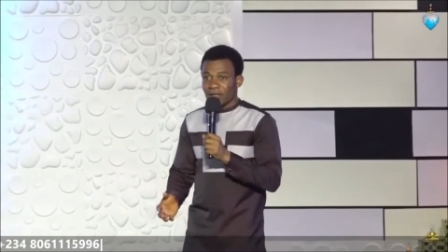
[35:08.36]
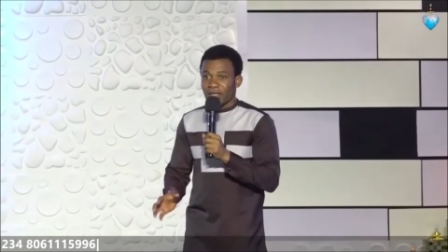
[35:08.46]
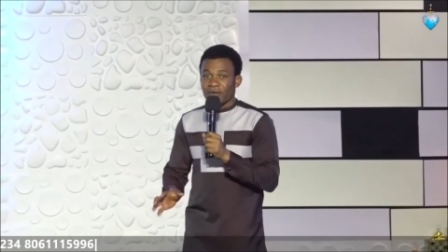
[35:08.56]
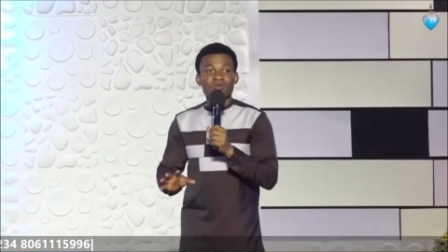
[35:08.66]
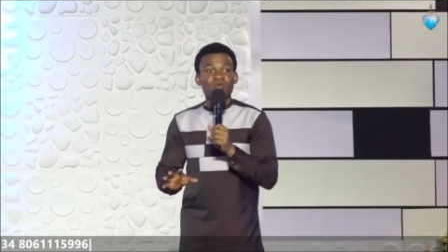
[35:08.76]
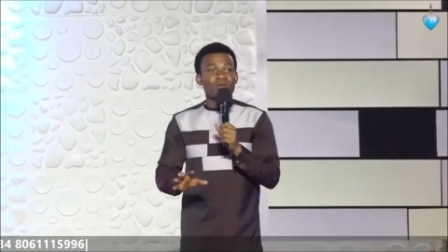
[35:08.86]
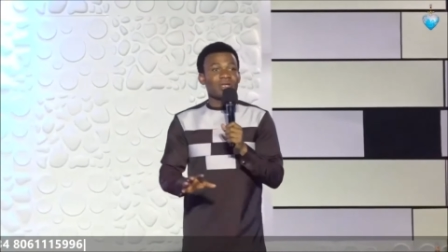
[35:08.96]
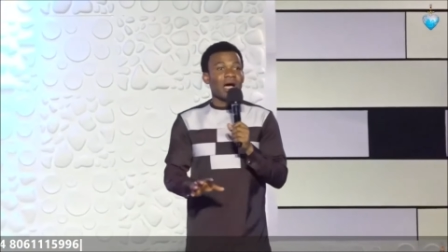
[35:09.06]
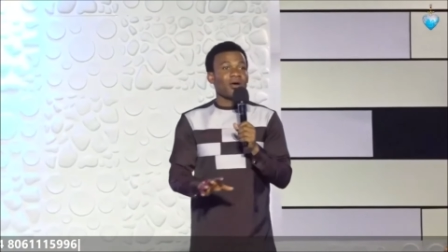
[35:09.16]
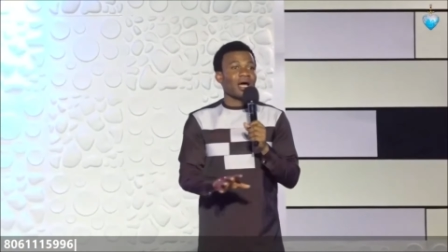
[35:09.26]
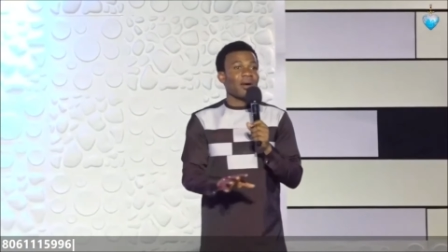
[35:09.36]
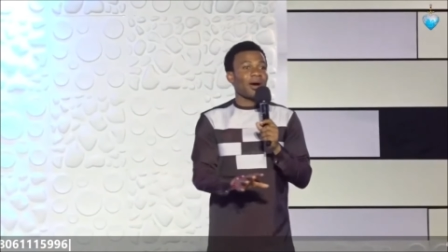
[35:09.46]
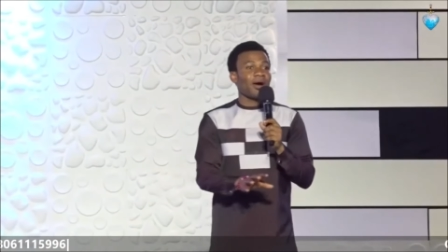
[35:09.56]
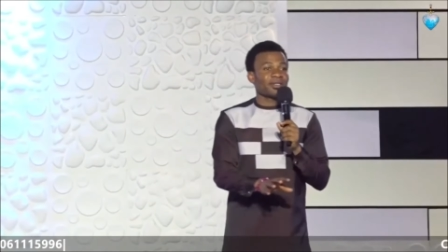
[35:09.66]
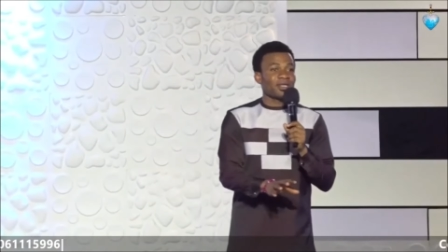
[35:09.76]
There is no doubt
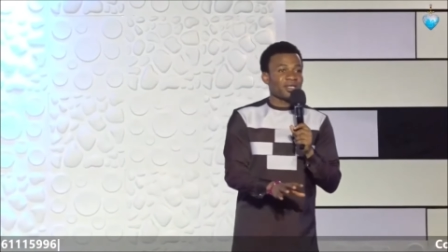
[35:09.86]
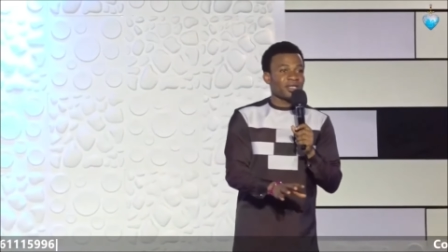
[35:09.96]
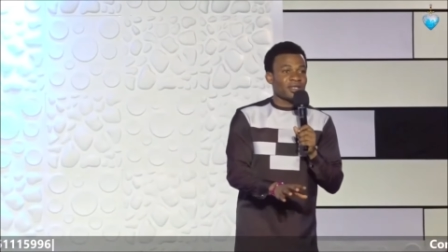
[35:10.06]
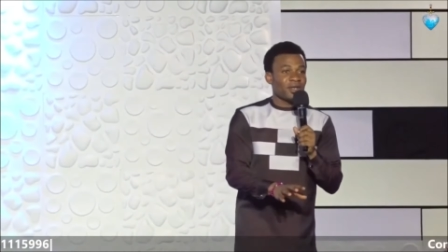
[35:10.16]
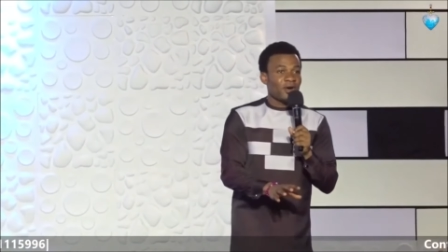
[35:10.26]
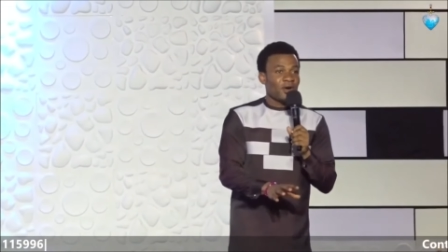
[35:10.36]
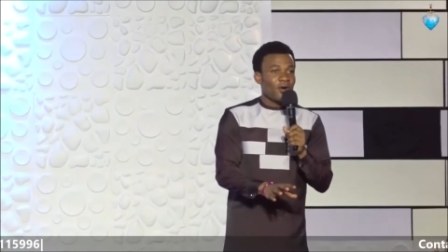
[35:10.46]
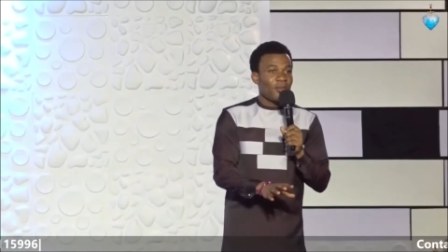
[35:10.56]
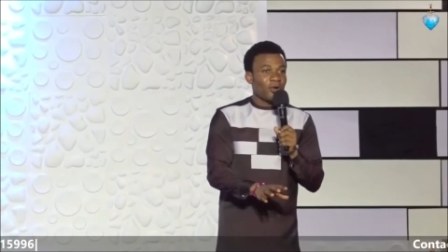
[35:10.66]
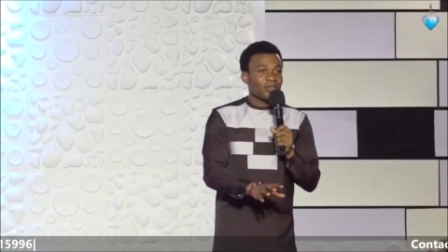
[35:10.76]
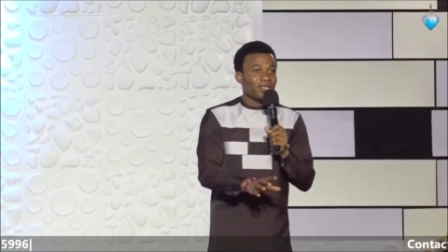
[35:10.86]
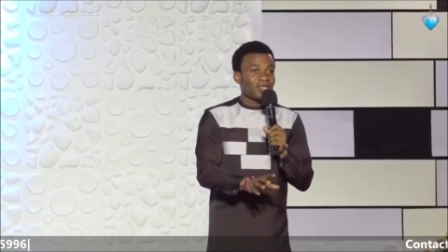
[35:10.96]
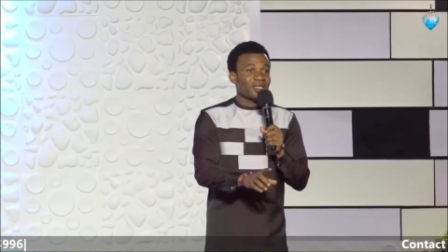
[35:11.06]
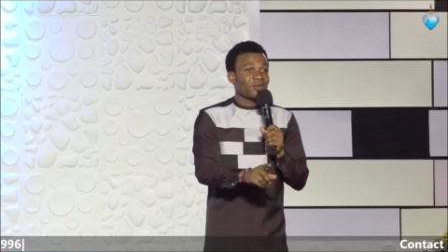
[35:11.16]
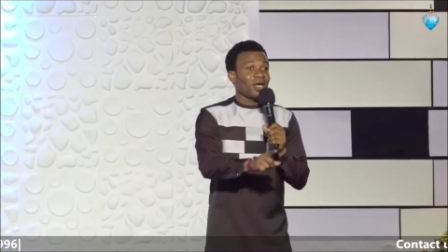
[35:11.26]
about it. But
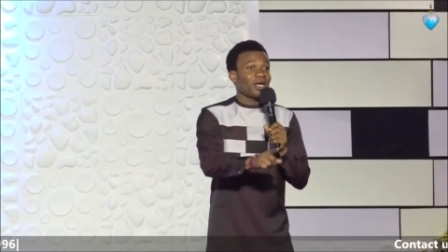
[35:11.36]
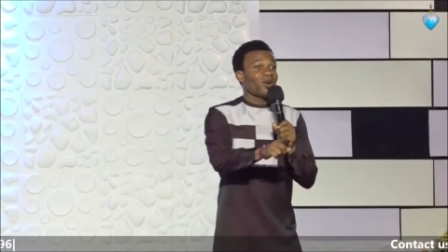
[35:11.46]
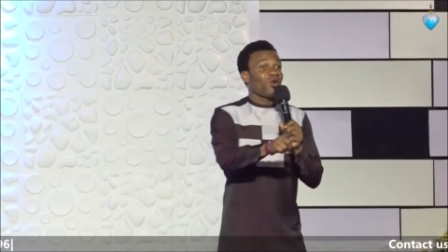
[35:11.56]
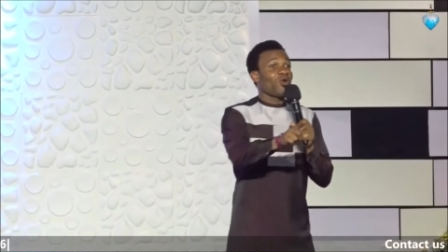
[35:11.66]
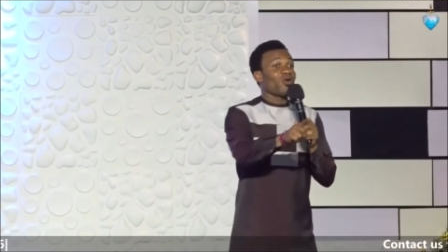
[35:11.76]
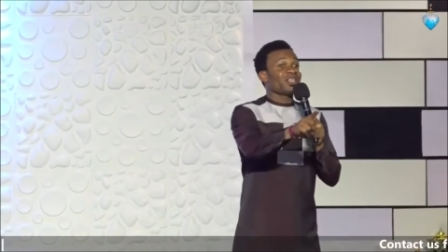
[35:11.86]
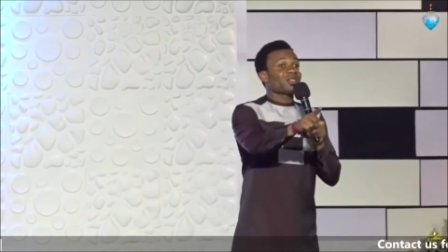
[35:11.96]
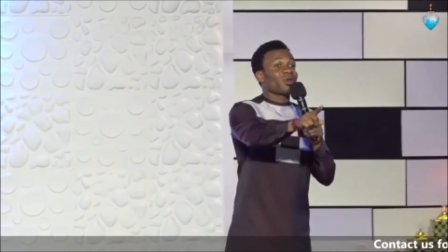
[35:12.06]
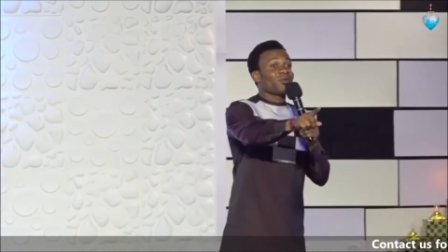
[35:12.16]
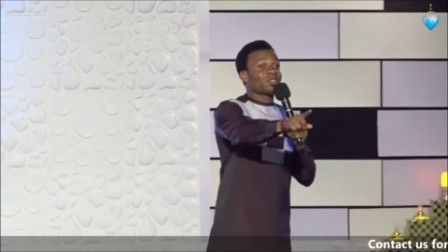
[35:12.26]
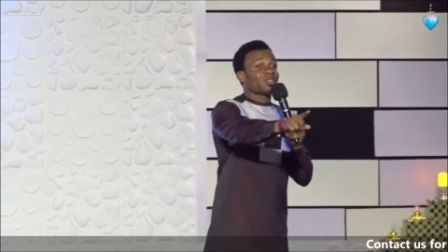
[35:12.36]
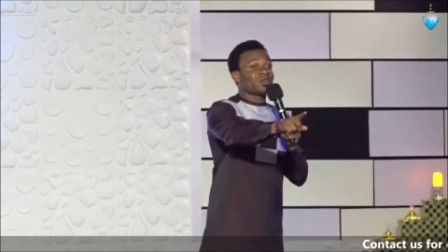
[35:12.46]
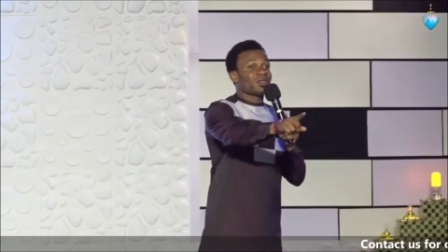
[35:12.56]
this is where the Holy Spirit